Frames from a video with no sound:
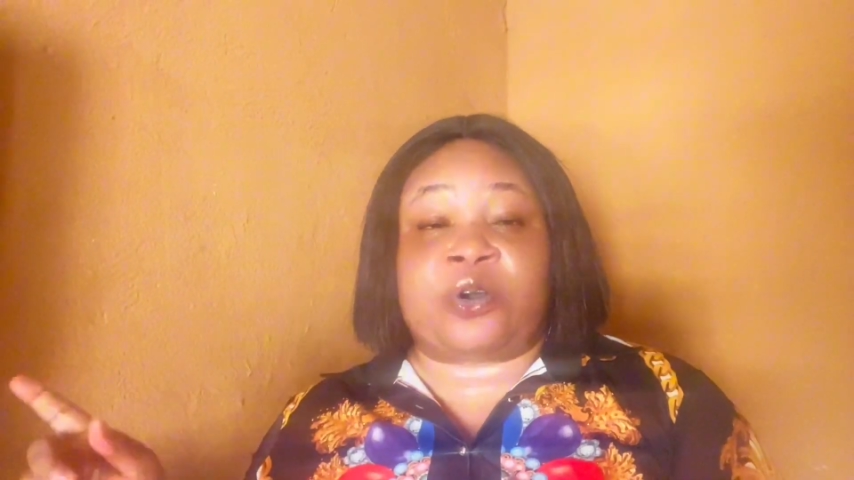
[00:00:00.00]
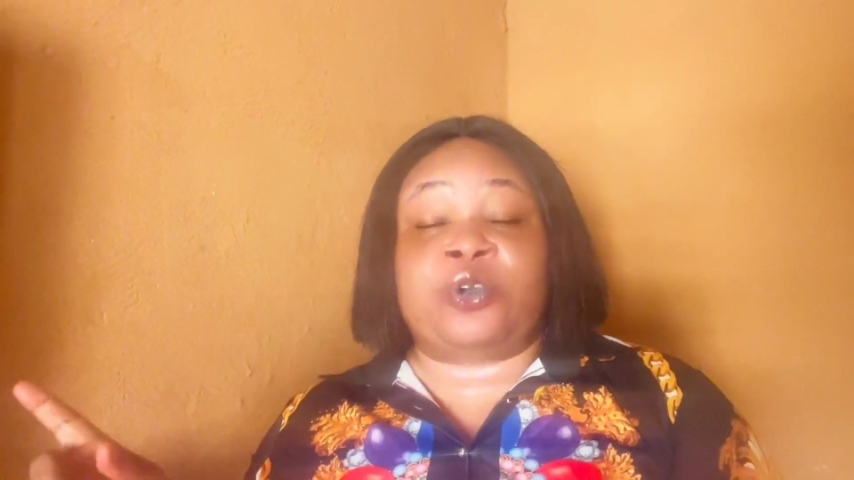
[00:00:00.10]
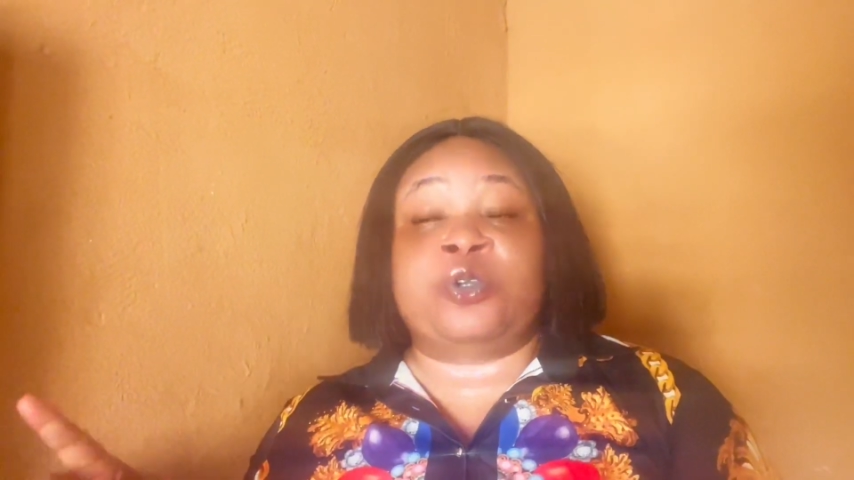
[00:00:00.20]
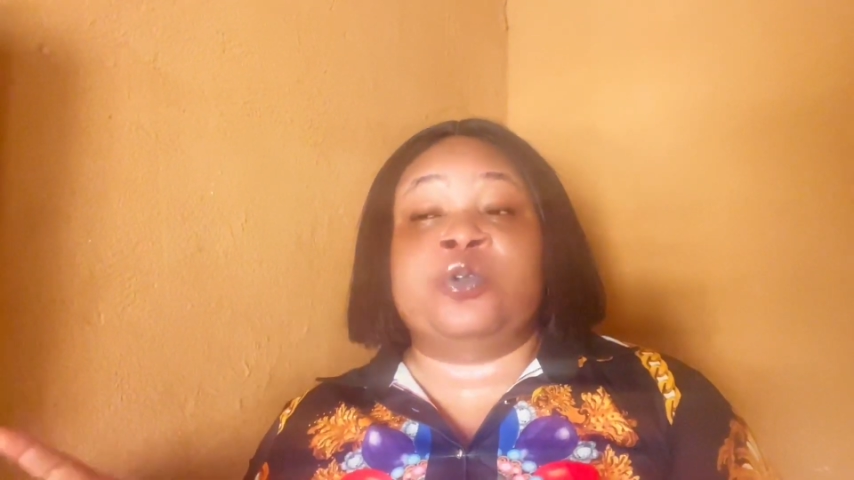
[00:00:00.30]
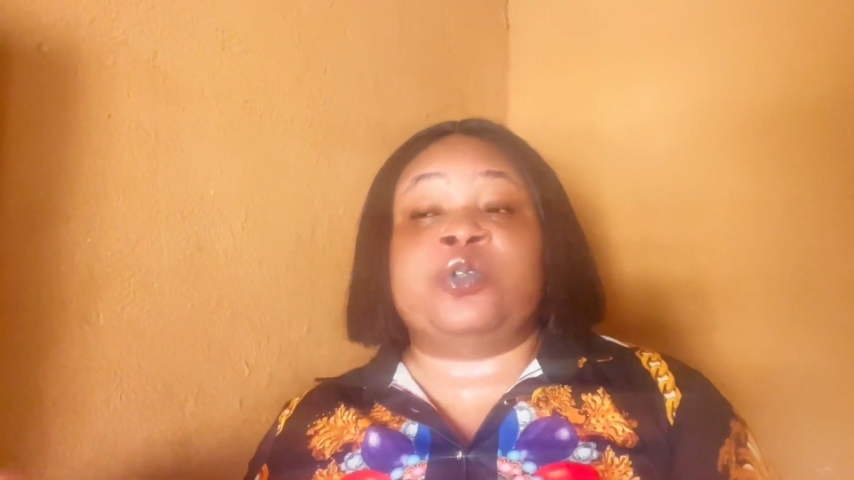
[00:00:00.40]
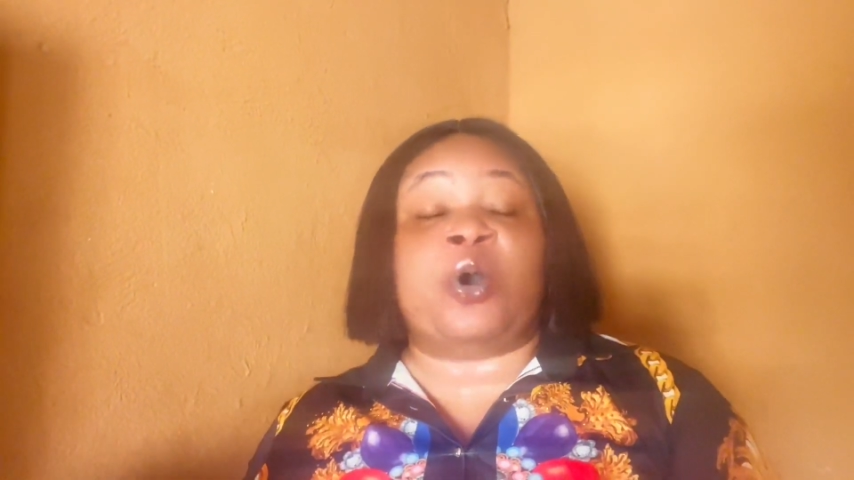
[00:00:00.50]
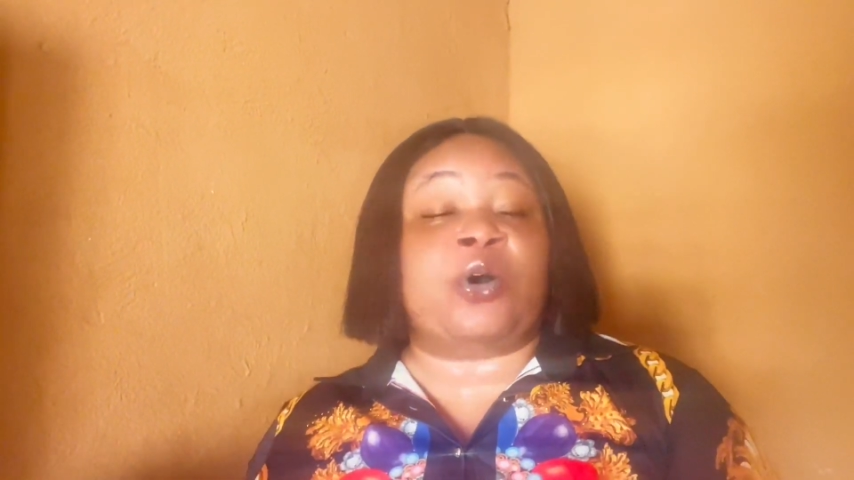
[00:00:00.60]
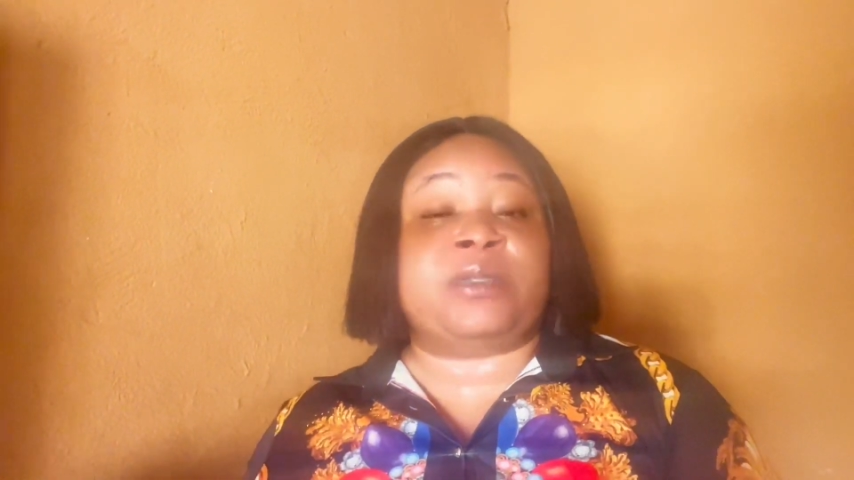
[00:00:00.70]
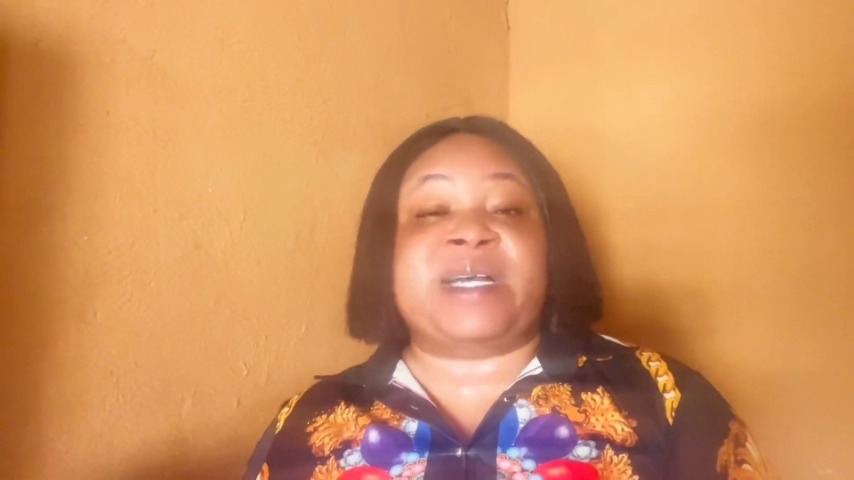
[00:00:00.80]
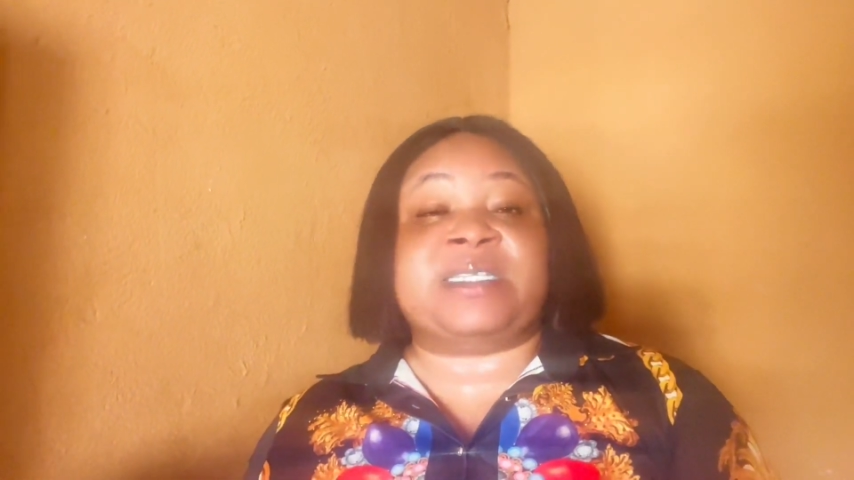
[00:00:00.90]
or you use your
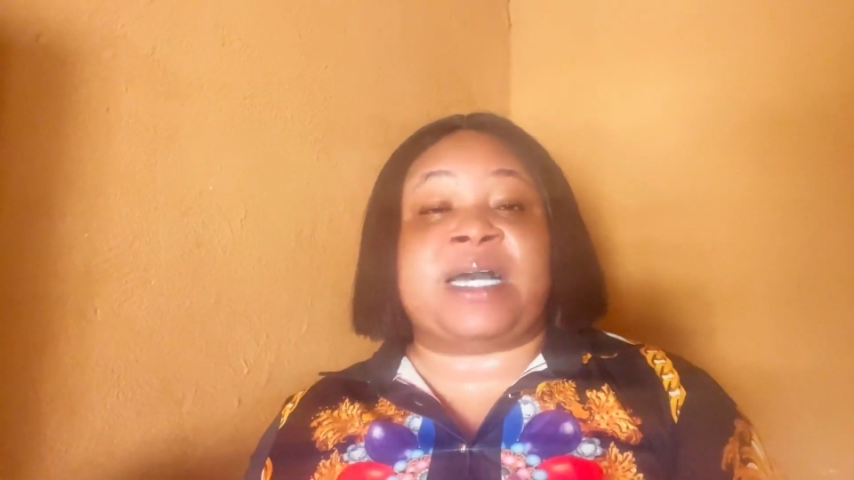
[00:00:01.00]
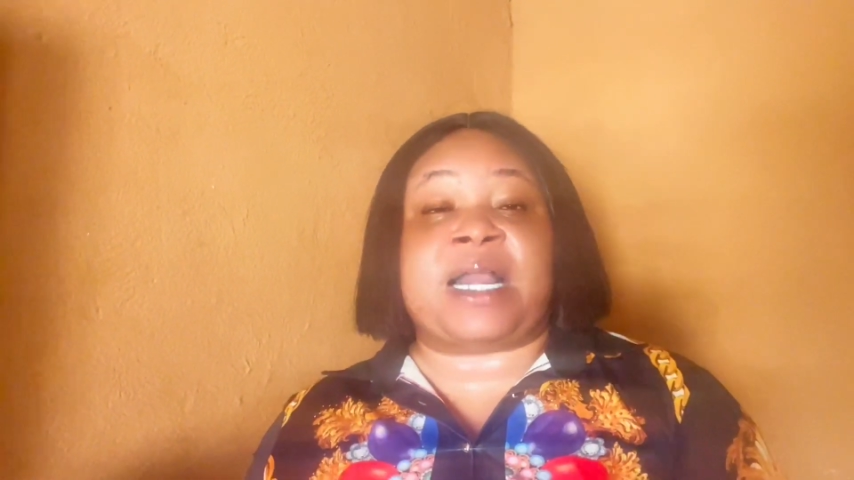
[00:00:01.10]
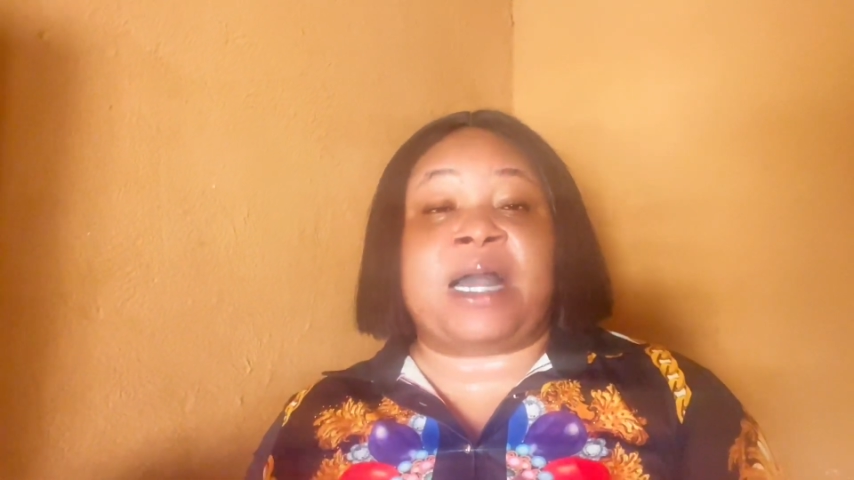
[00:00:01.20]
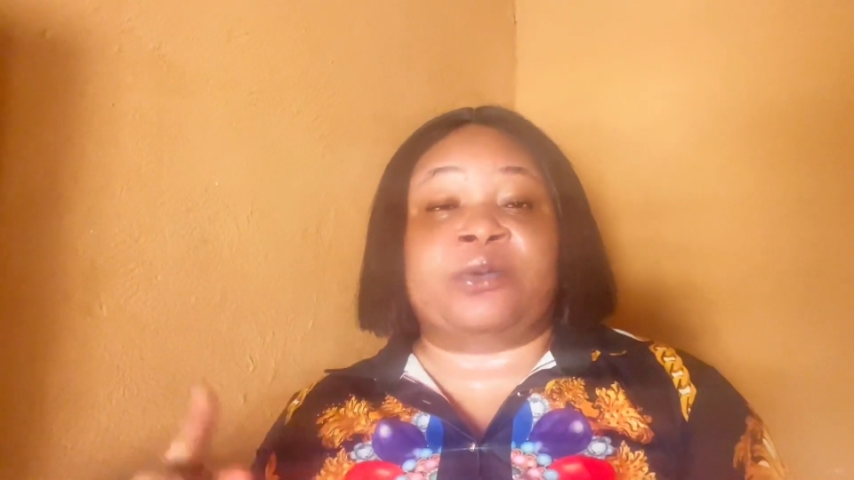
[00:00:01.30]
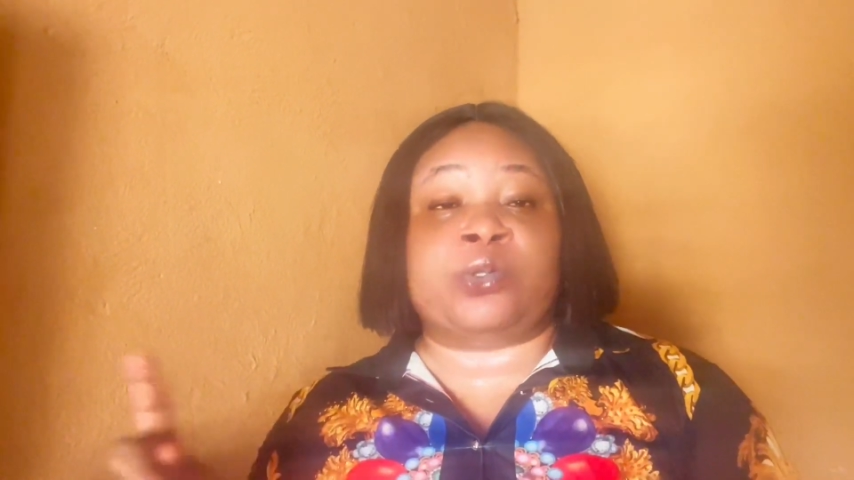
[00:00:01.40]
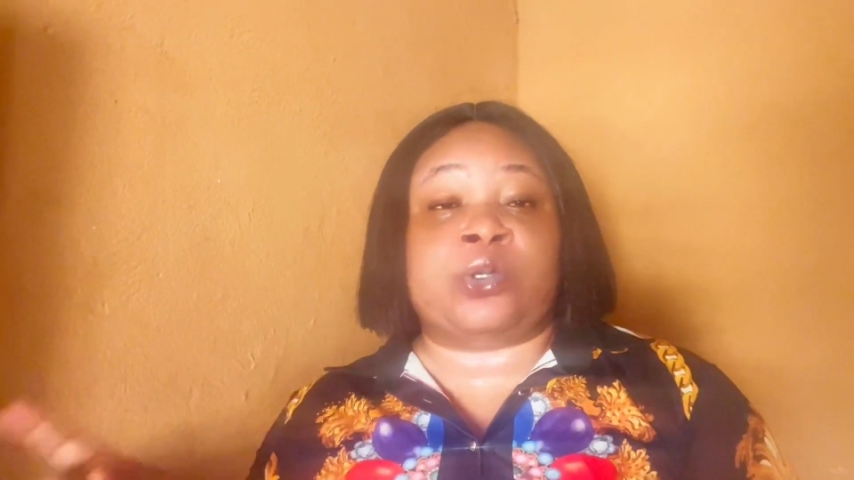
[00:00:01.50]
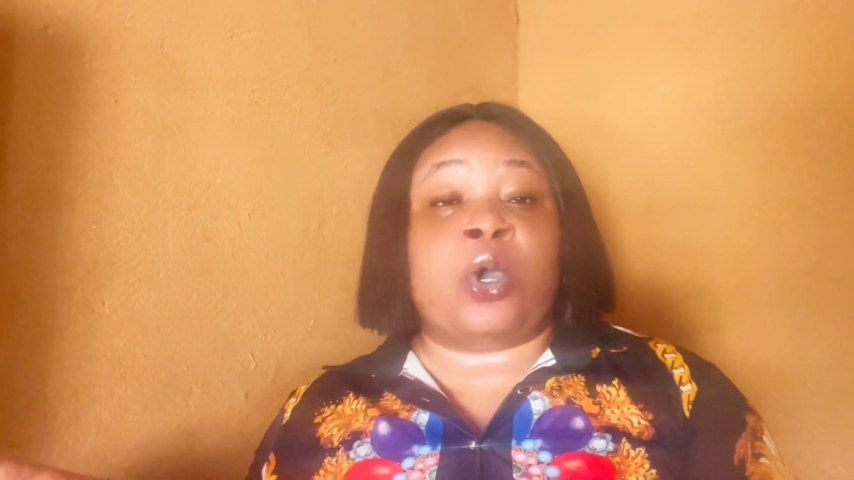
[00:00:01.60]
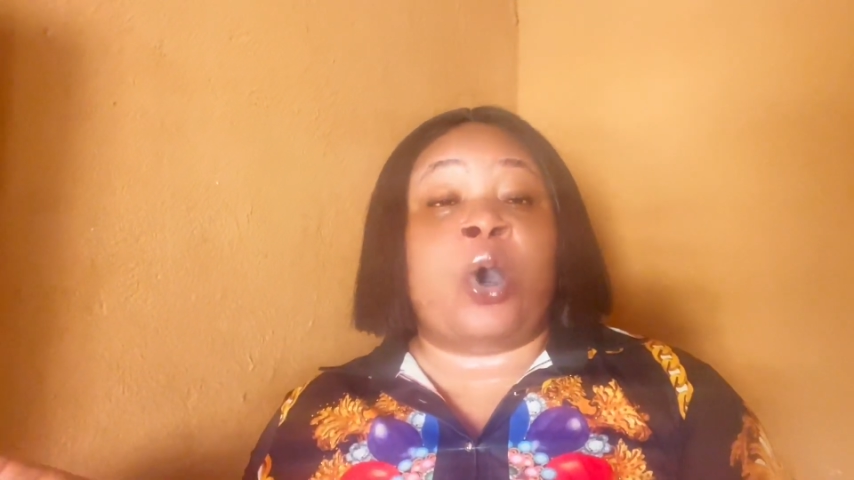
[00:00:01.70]
husband's account,